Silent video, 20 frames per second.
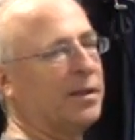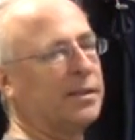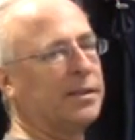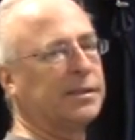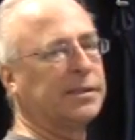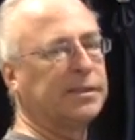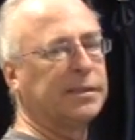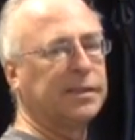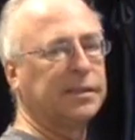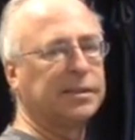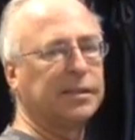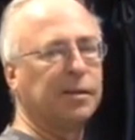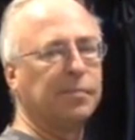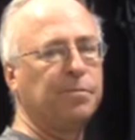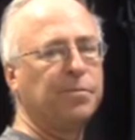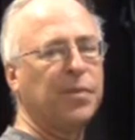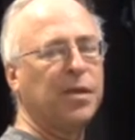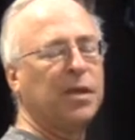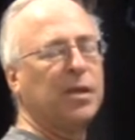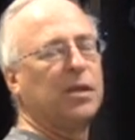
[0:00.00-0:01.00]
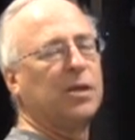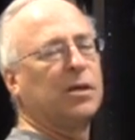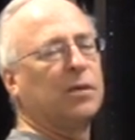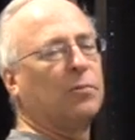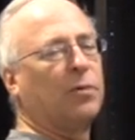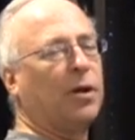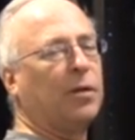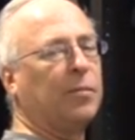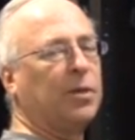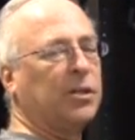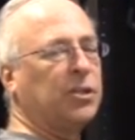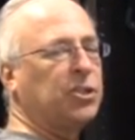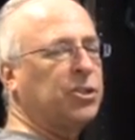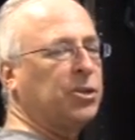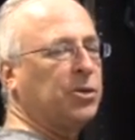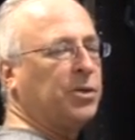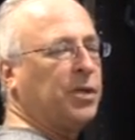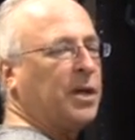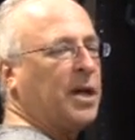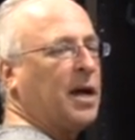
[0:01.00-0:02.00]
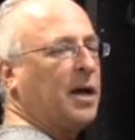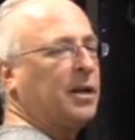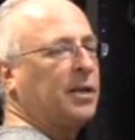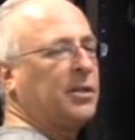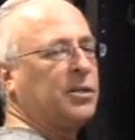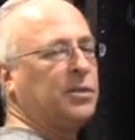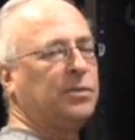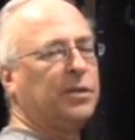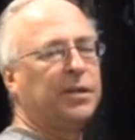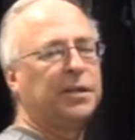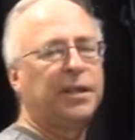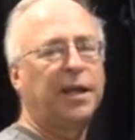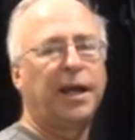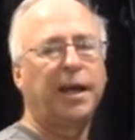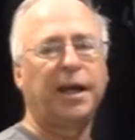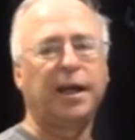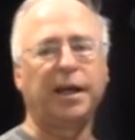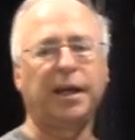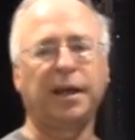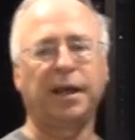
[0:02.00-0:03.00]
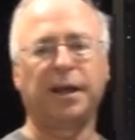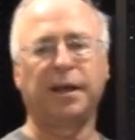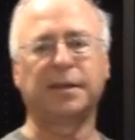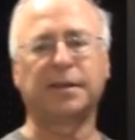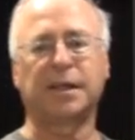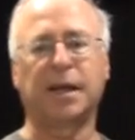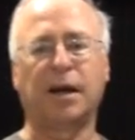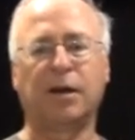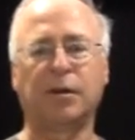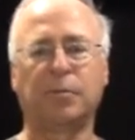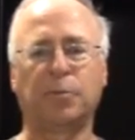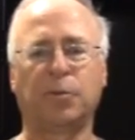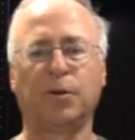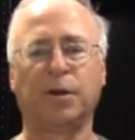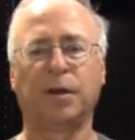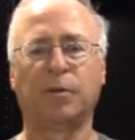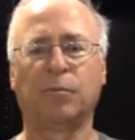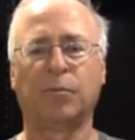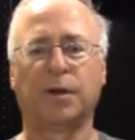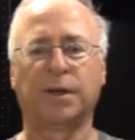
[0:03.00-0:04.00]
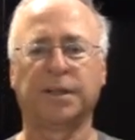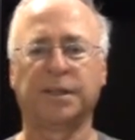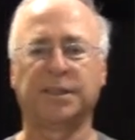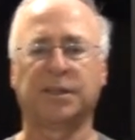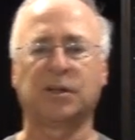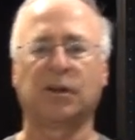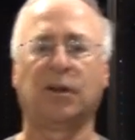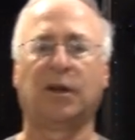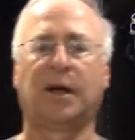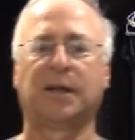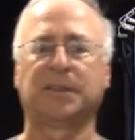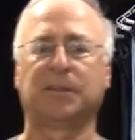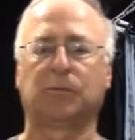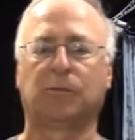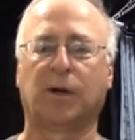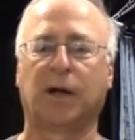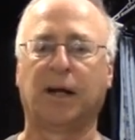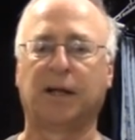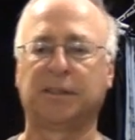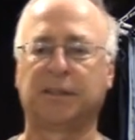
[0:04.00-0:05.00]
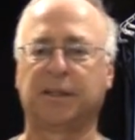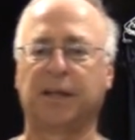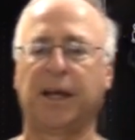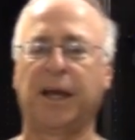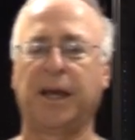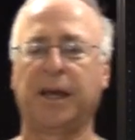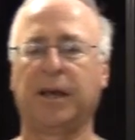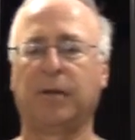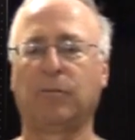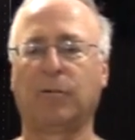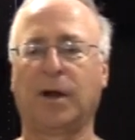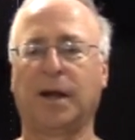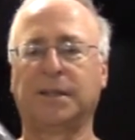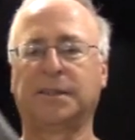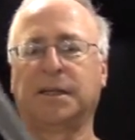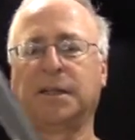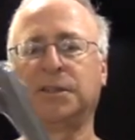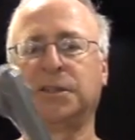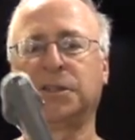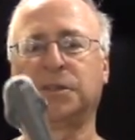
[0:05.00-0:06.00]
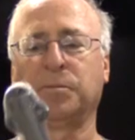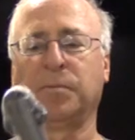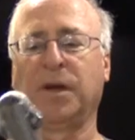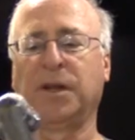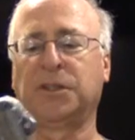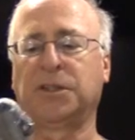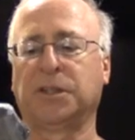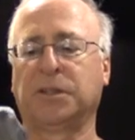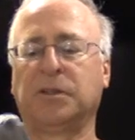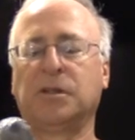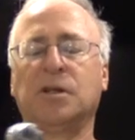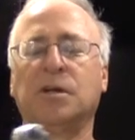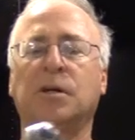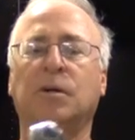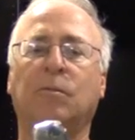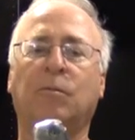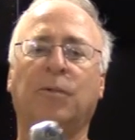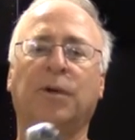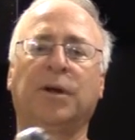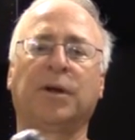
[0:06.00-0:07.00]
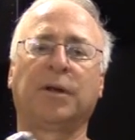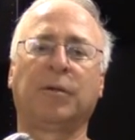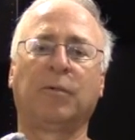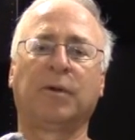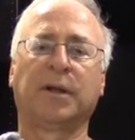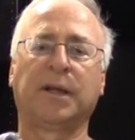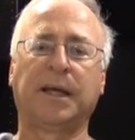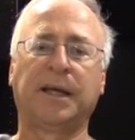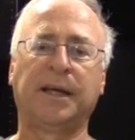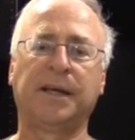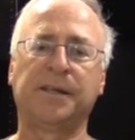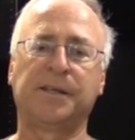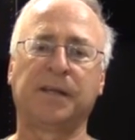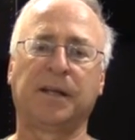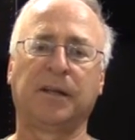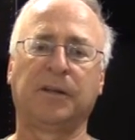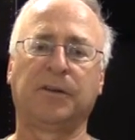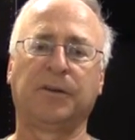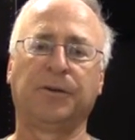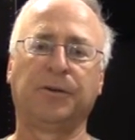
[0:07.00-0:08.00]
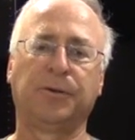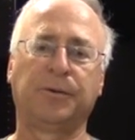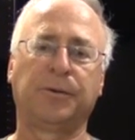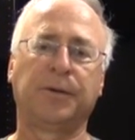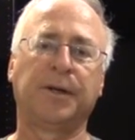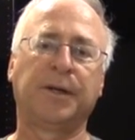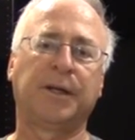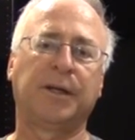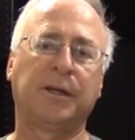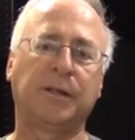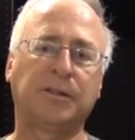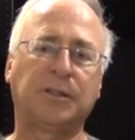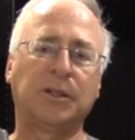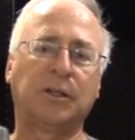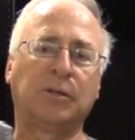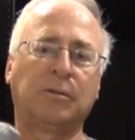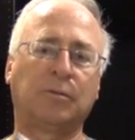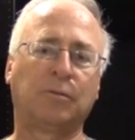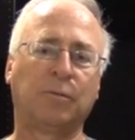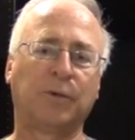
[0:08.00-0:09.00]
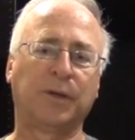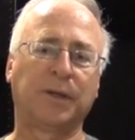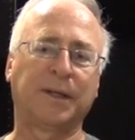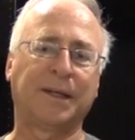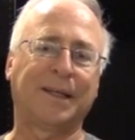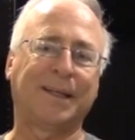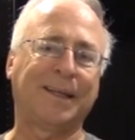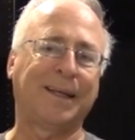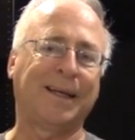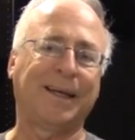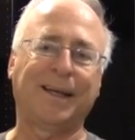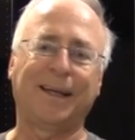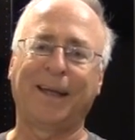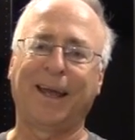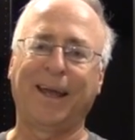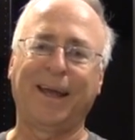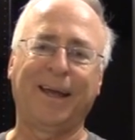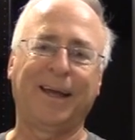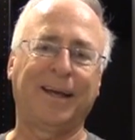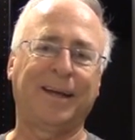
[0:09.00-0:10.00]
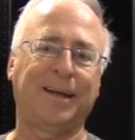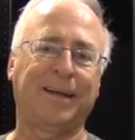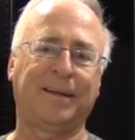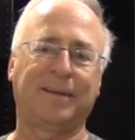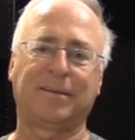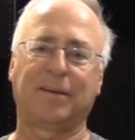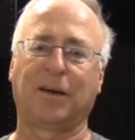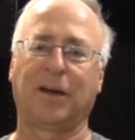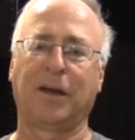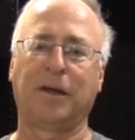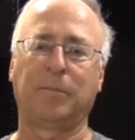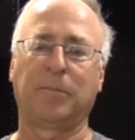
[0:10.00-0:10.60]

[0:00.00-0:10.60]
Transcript: this system. What I'm going to show you how to do today is how to put in one of these closet rods, the hanging rods I just mentioned. Really, really easy to do. You don't really need any type